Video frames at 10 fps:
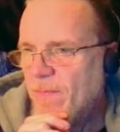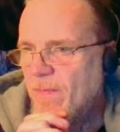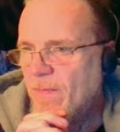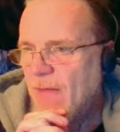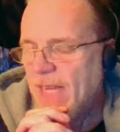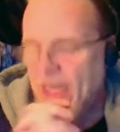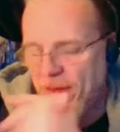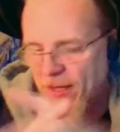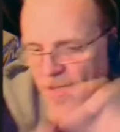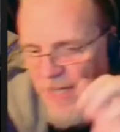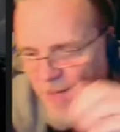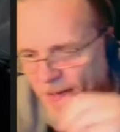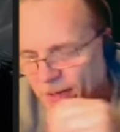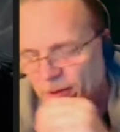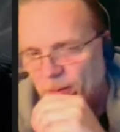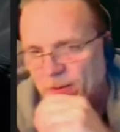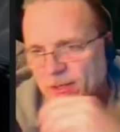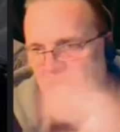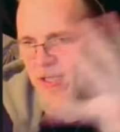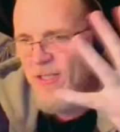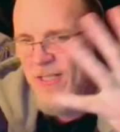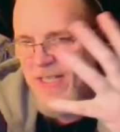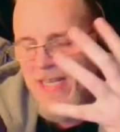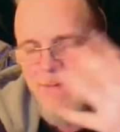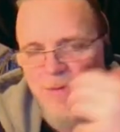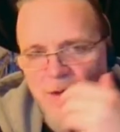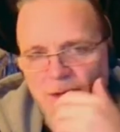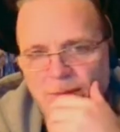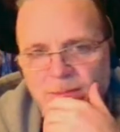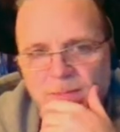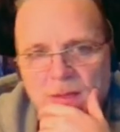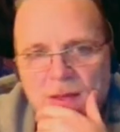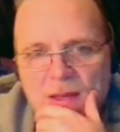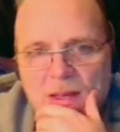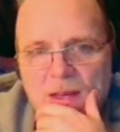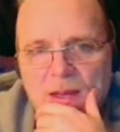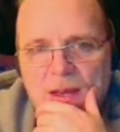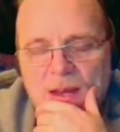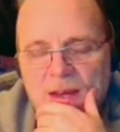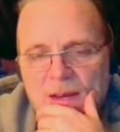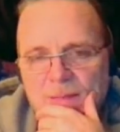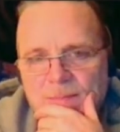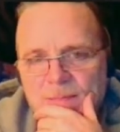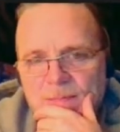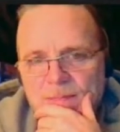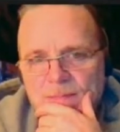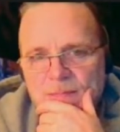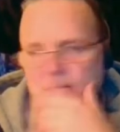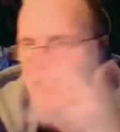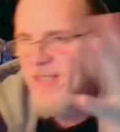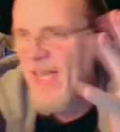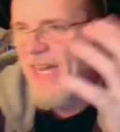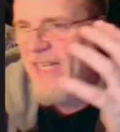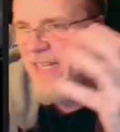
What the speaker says: I can't think of the name of the group. There's actually a name for them. The Society,